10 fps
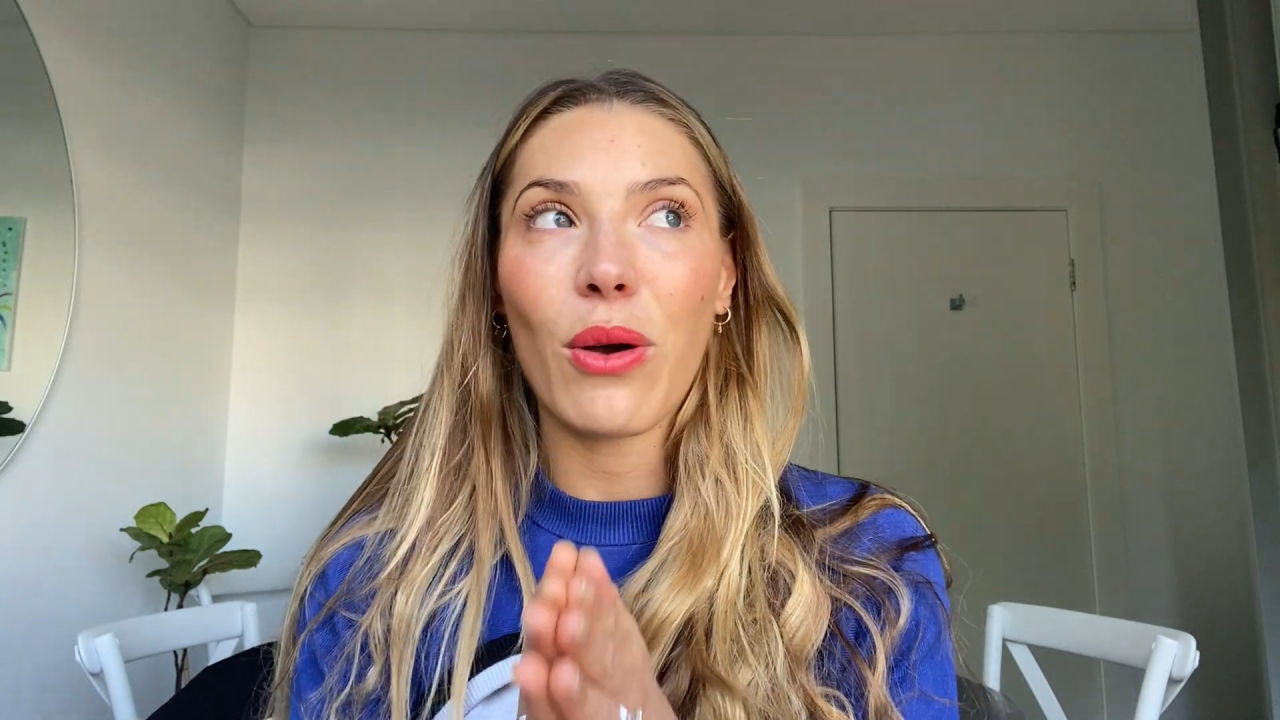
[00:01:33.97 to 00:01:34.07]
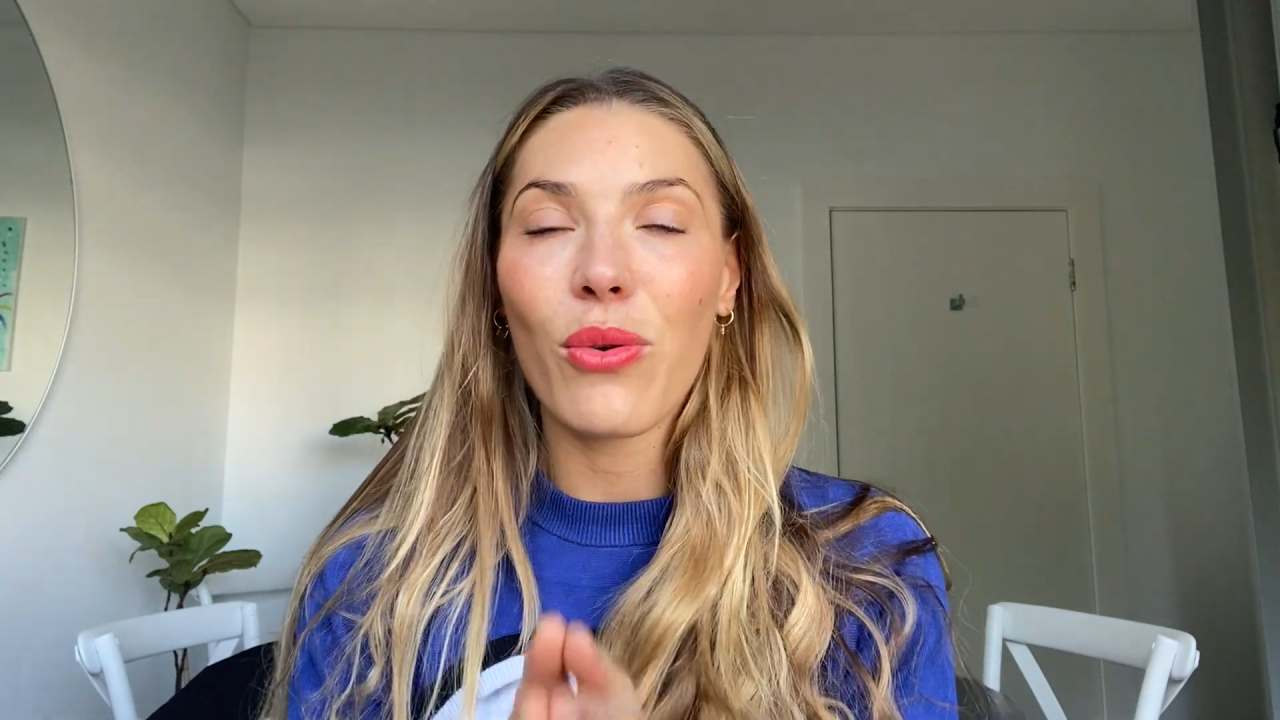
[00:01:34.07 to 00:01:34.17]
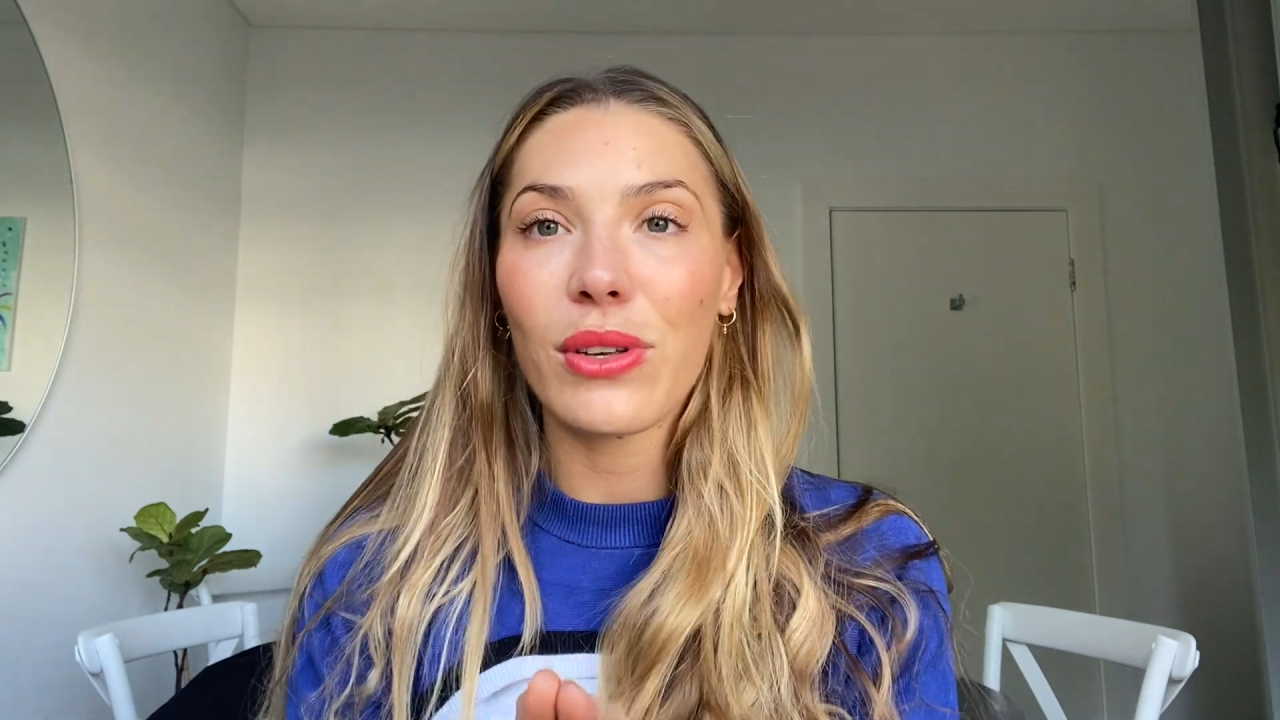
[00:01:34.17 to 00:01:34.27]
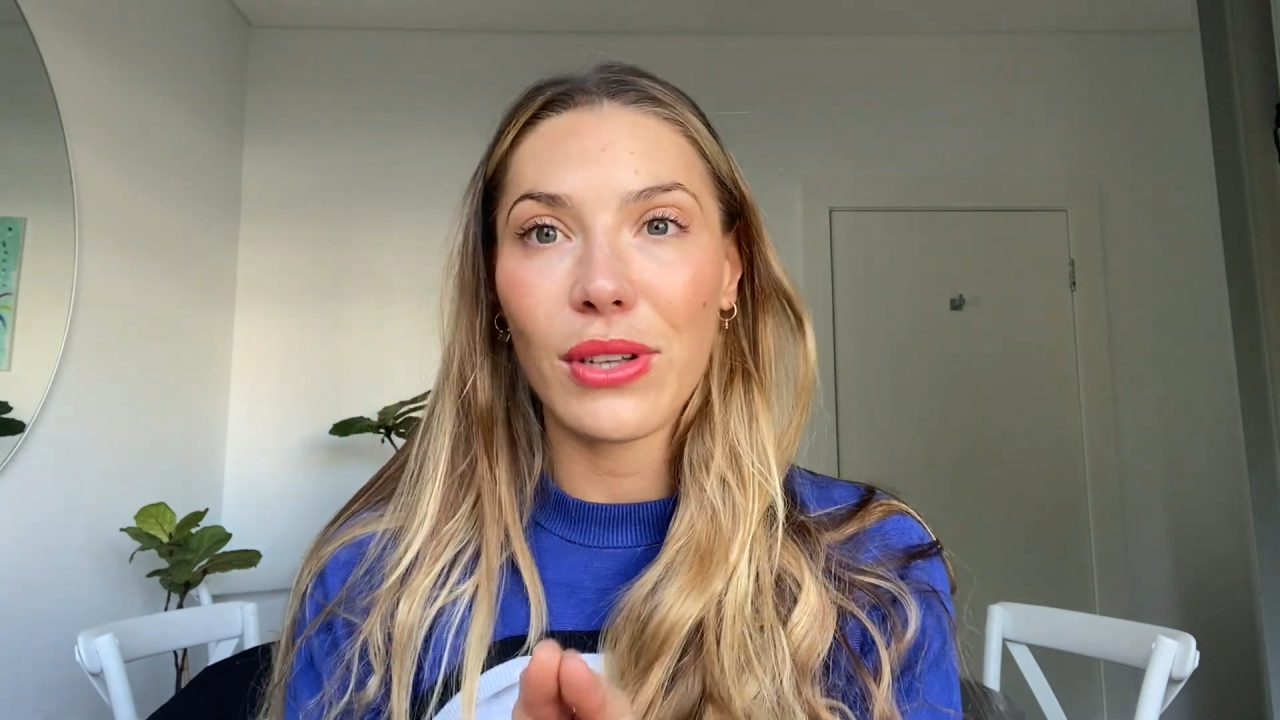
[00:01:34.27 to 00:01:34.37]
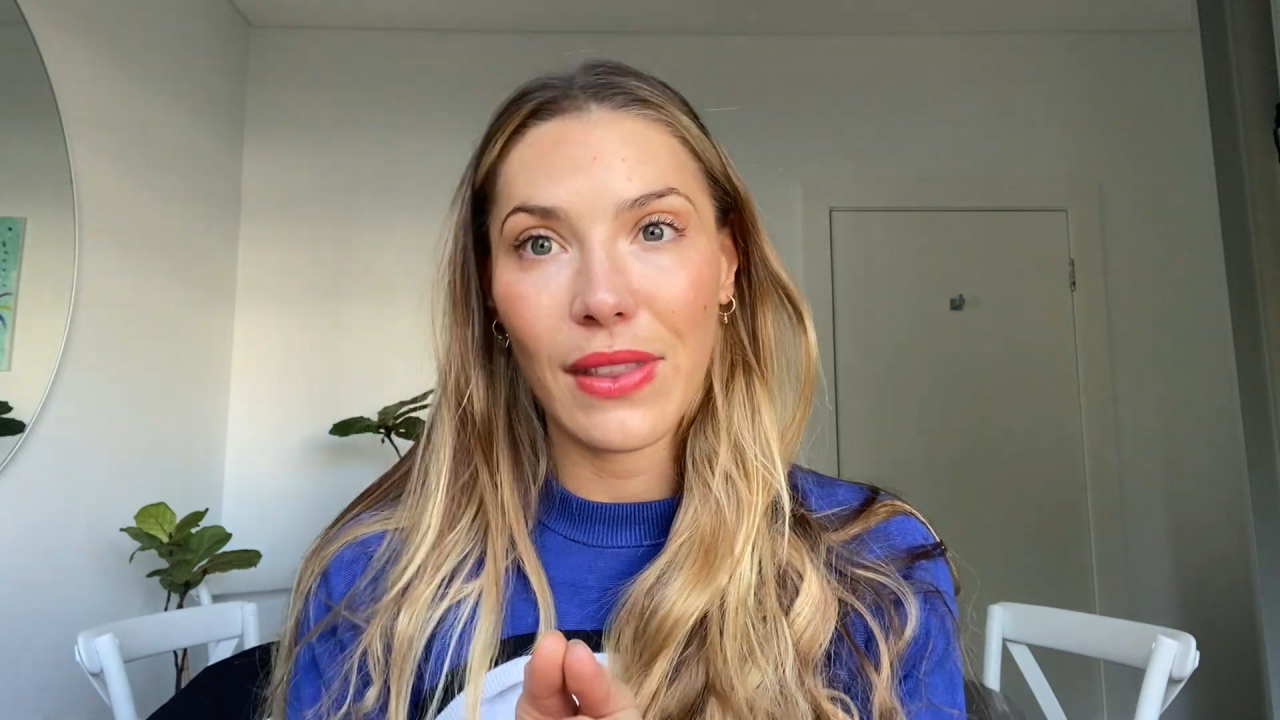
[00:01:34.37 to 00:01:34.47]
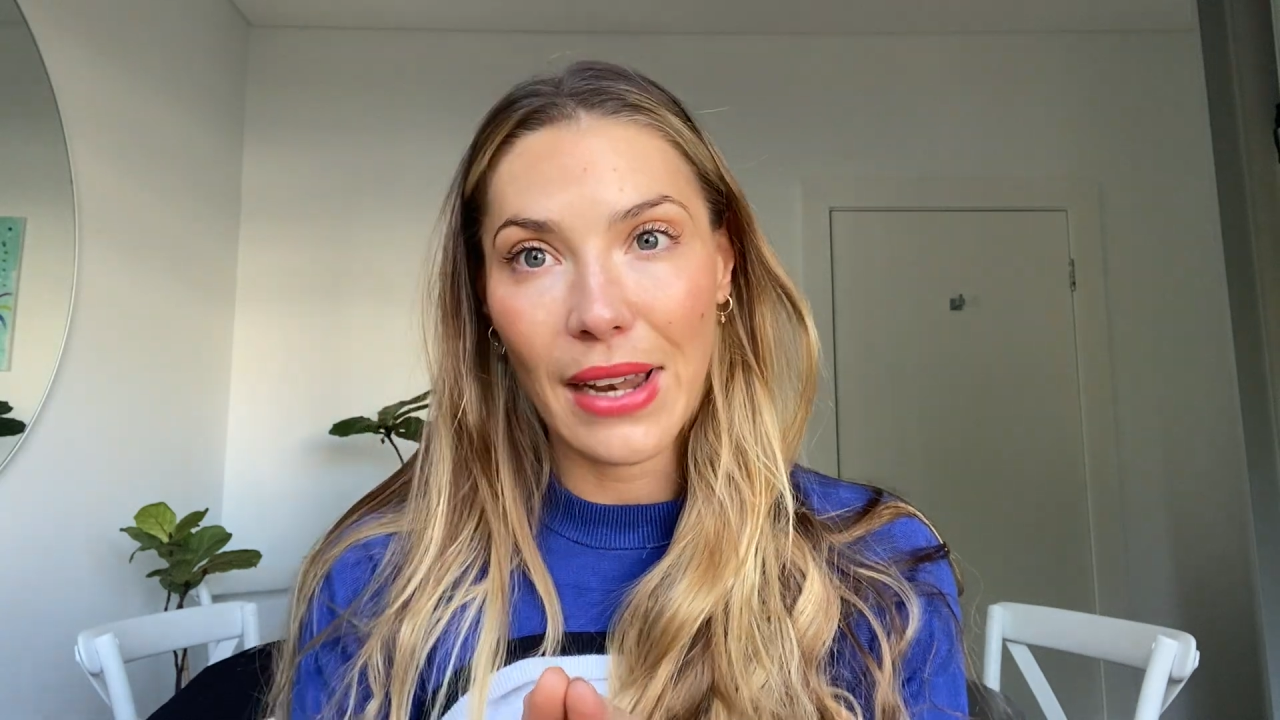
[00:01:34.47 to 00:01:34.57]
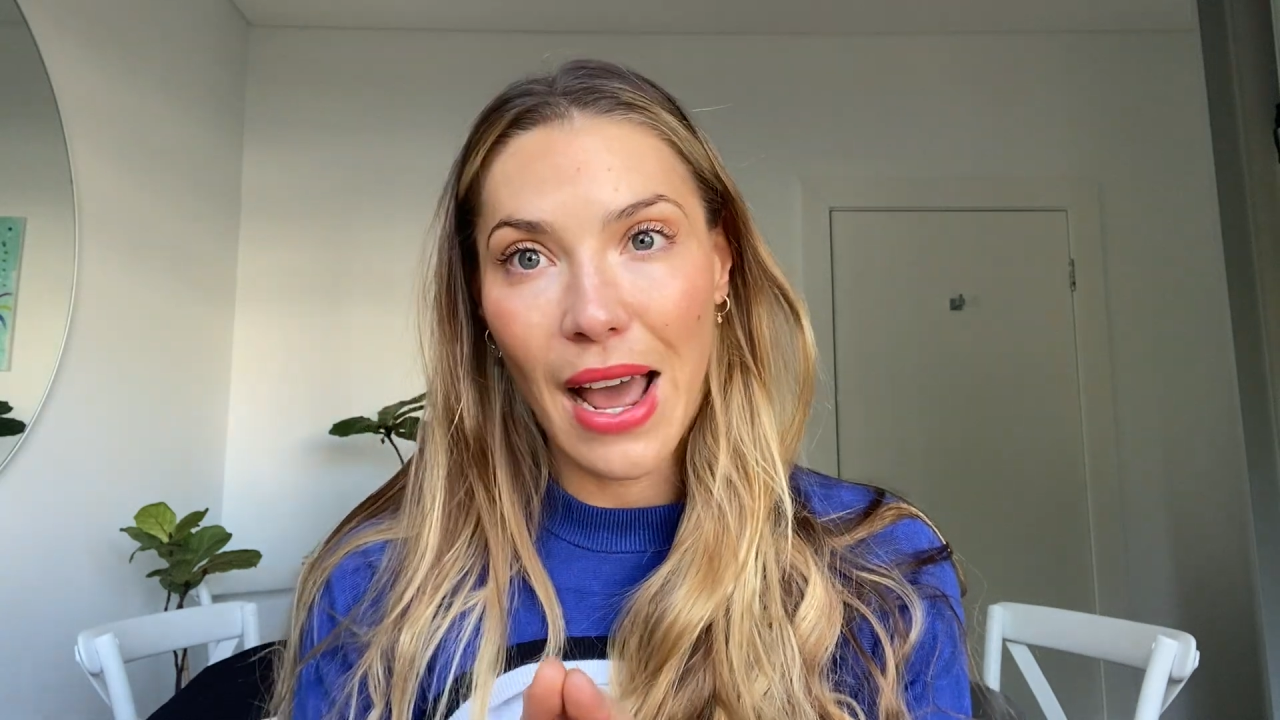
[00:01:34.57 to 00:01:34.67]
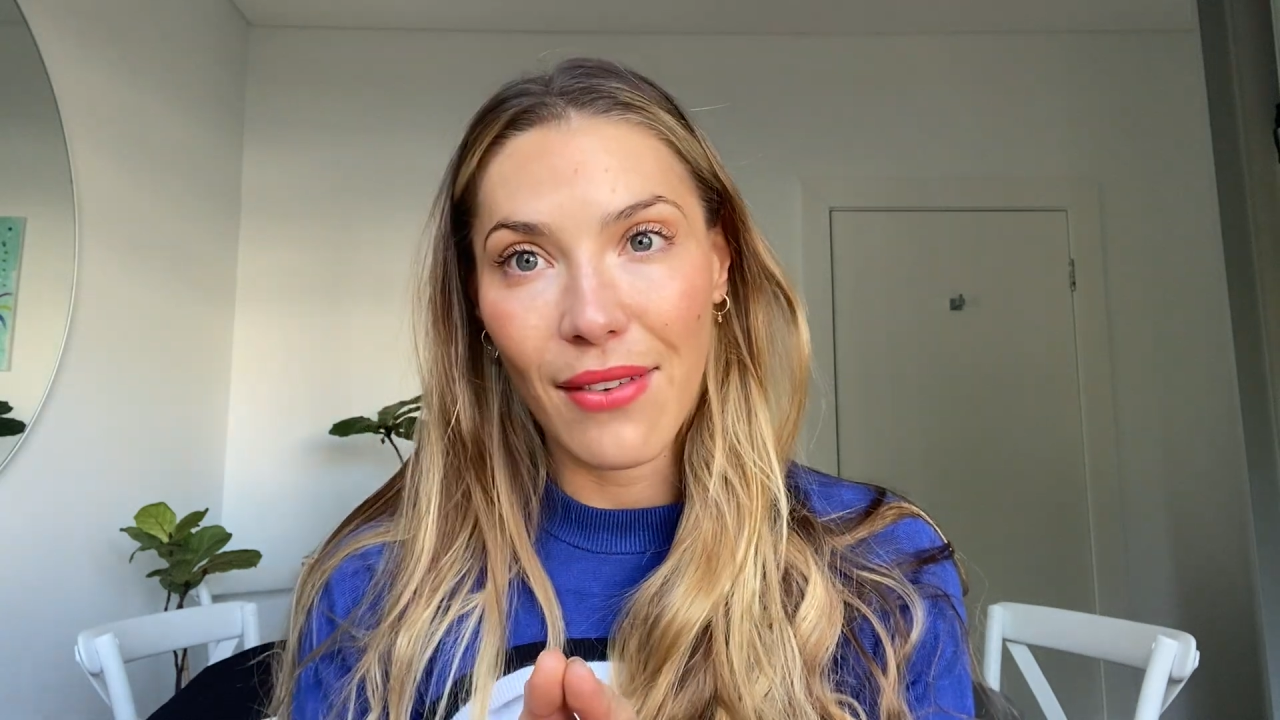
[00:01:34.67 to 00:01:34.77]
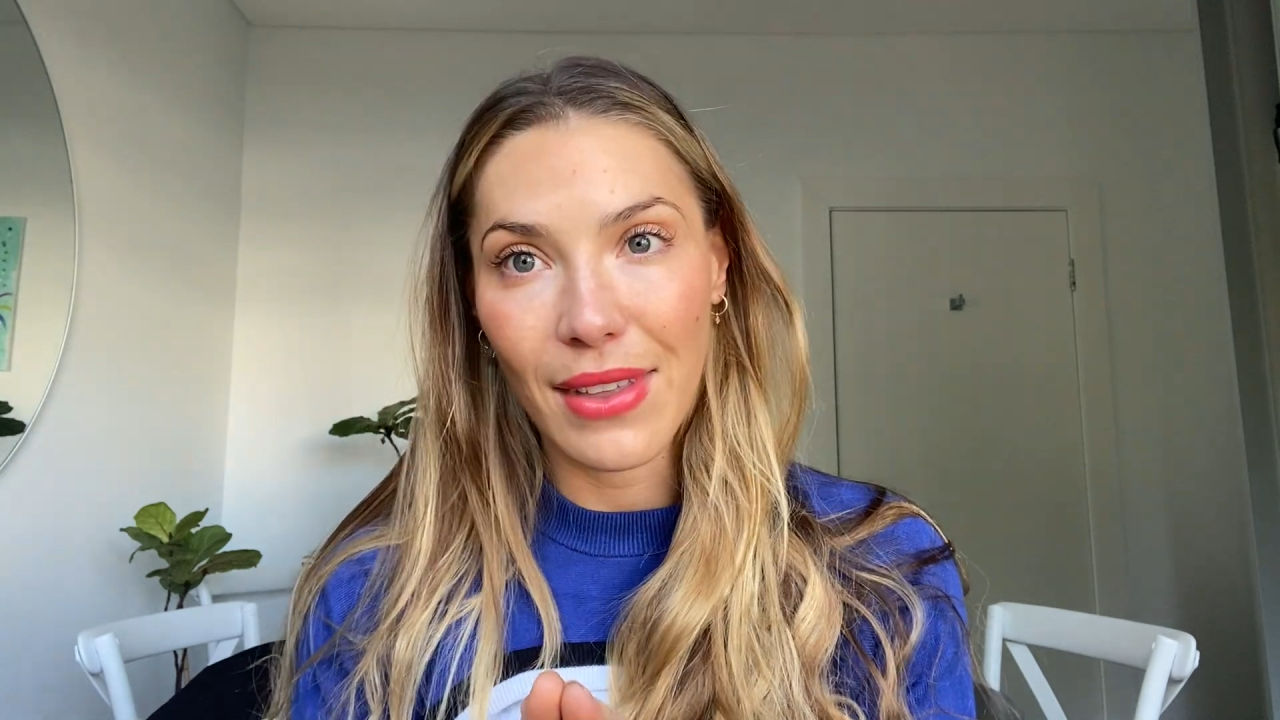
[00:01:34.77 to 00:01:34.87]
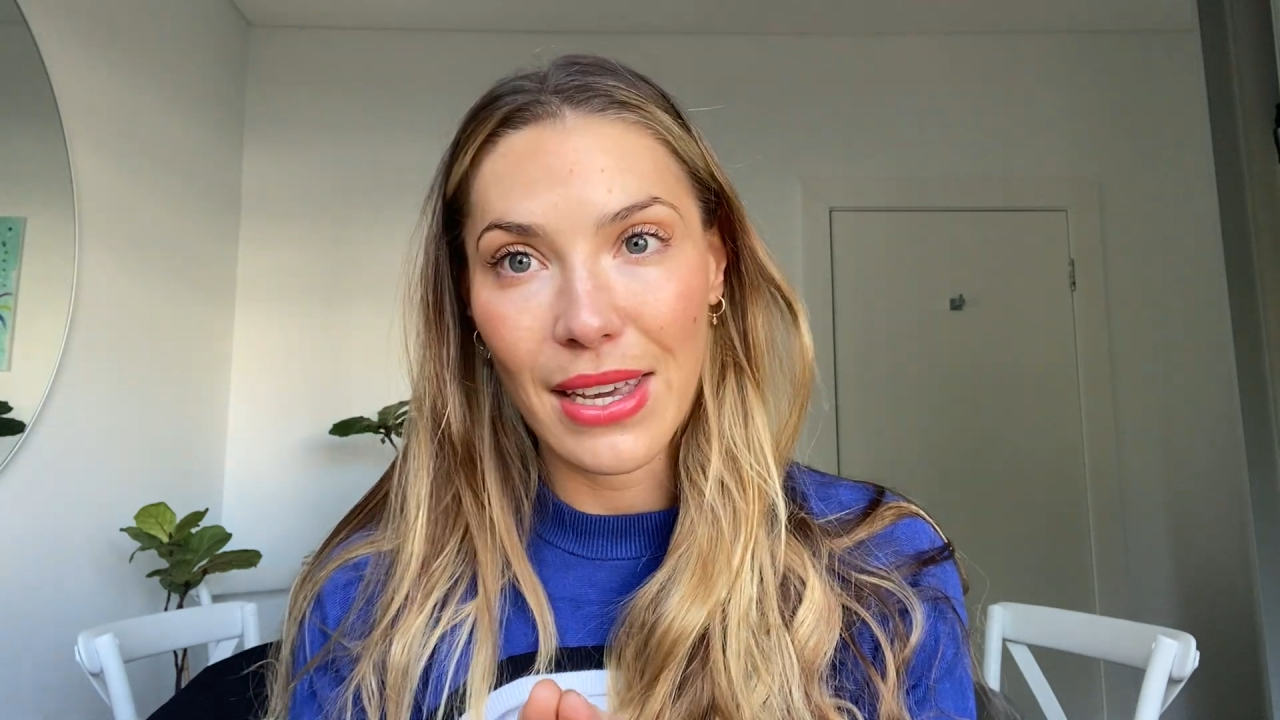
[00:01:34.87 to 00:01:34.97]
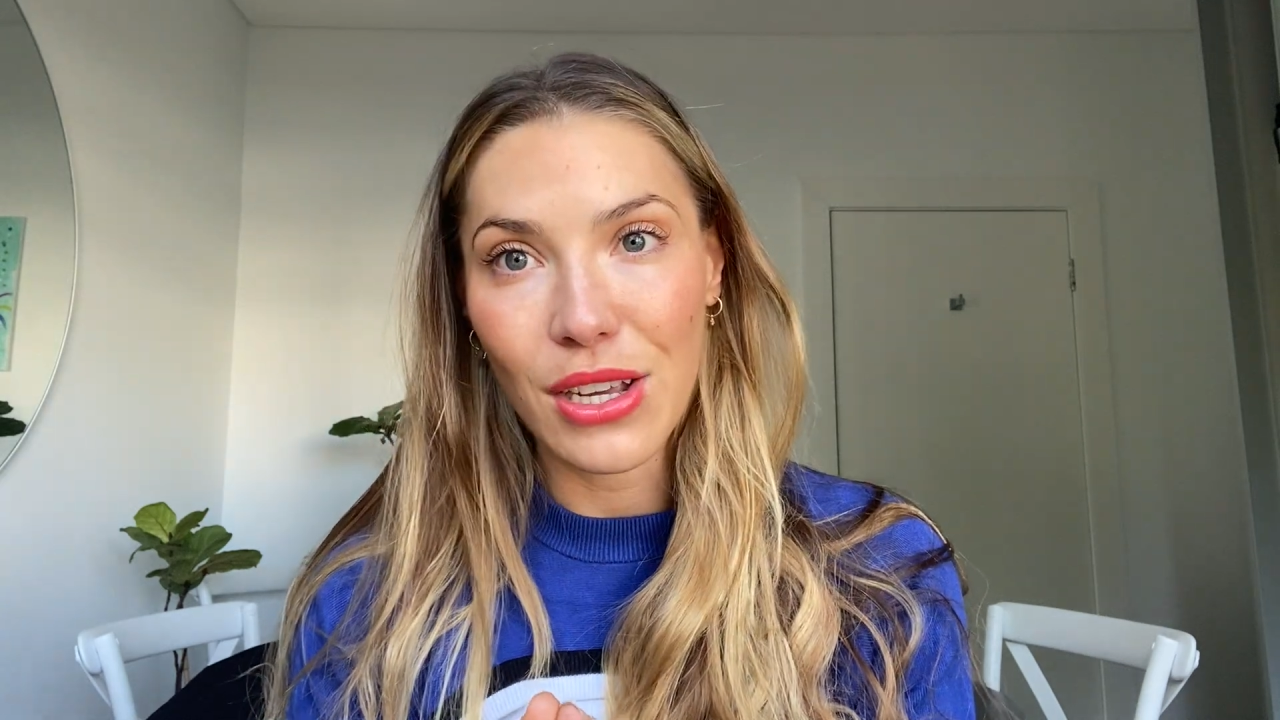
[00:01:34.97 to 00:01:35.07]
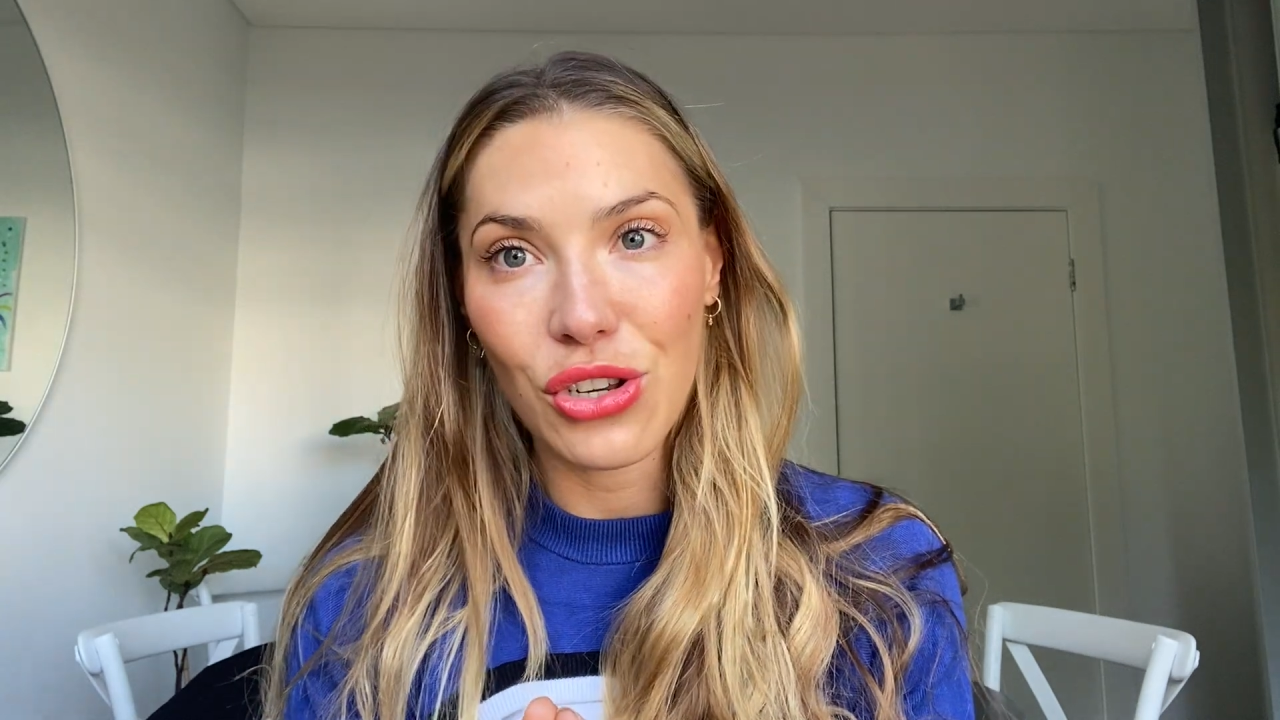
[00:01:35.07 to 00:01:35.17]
also then have the